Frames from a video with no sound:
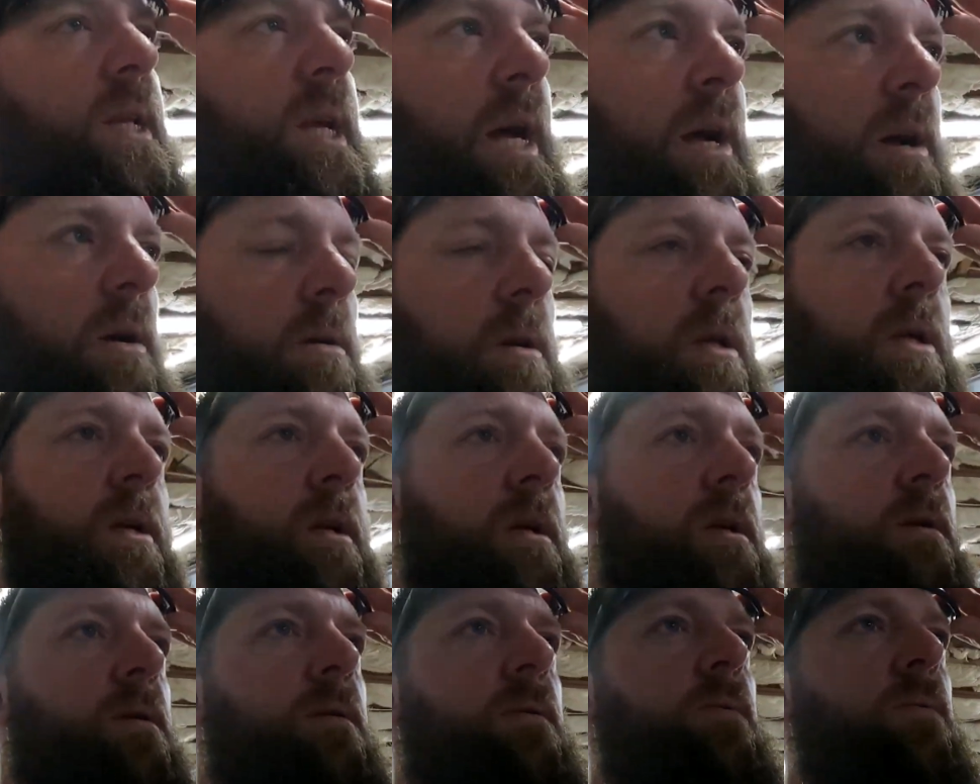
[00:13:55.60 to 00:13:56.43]
down
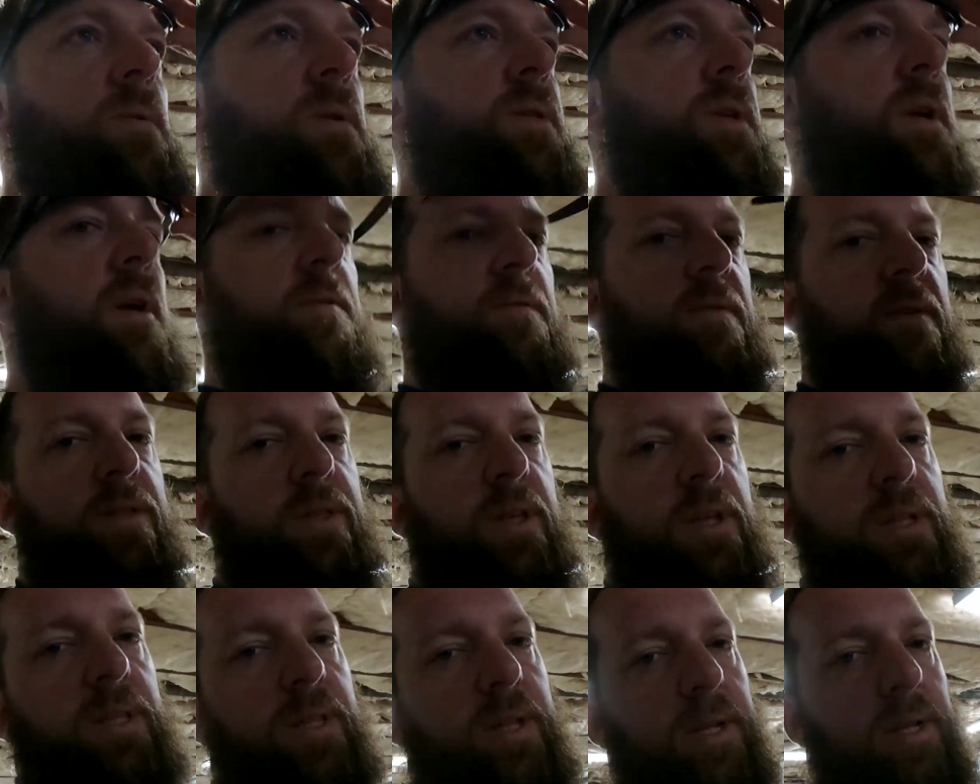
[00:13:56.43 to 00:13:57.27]
here with
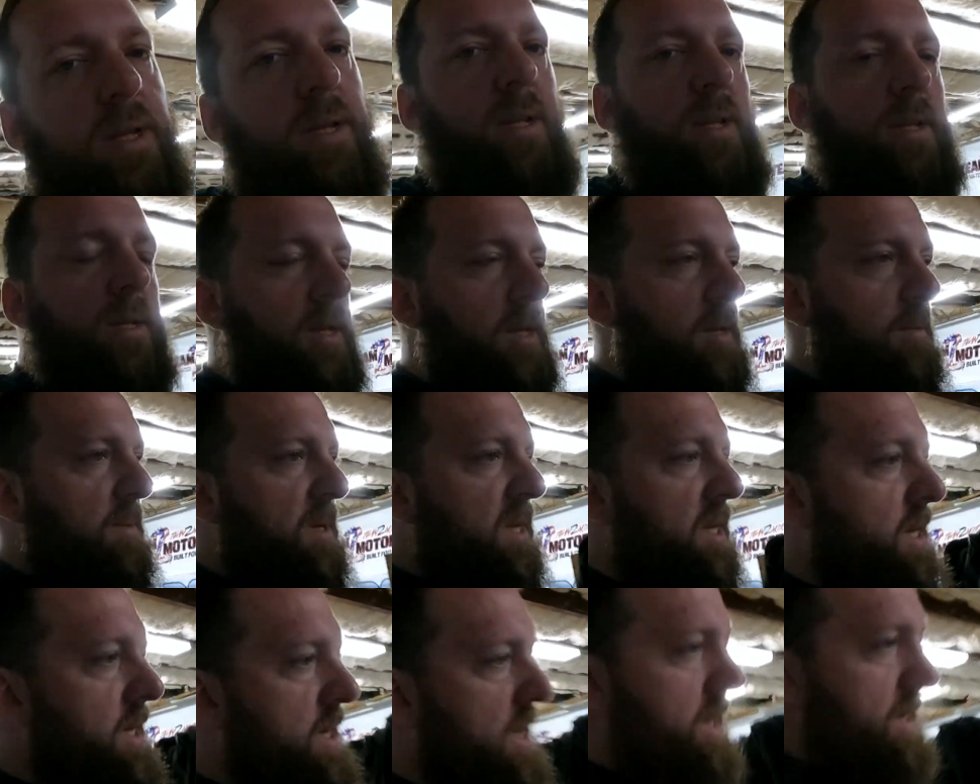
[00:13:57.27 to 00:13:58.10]
everything that needs to
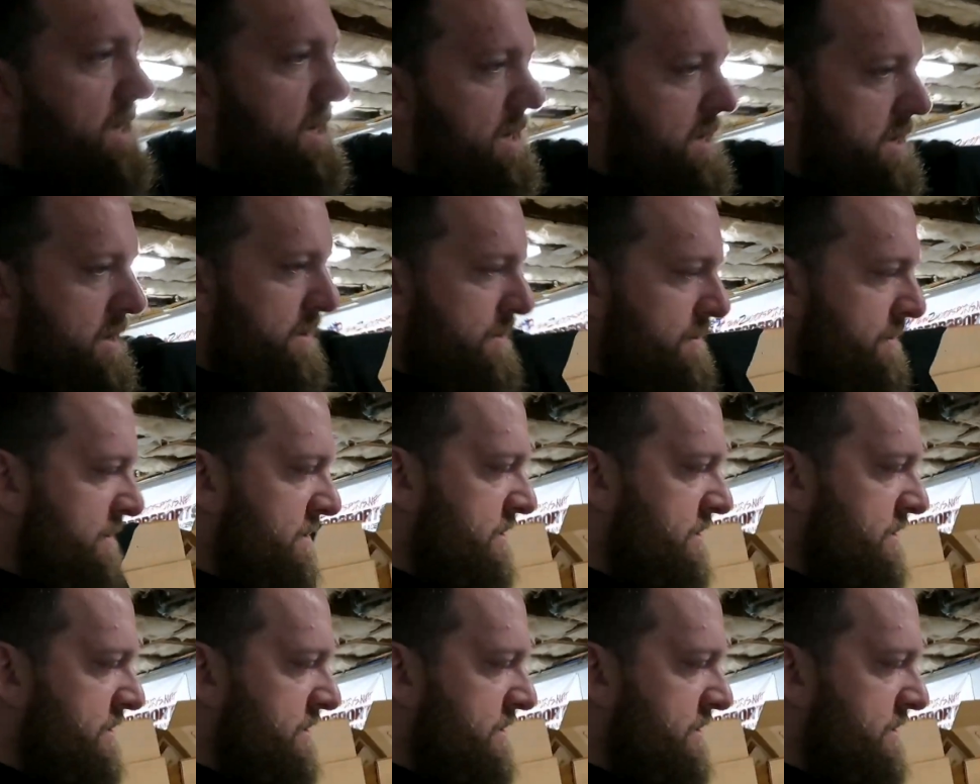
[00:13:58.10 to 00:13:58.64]
be done.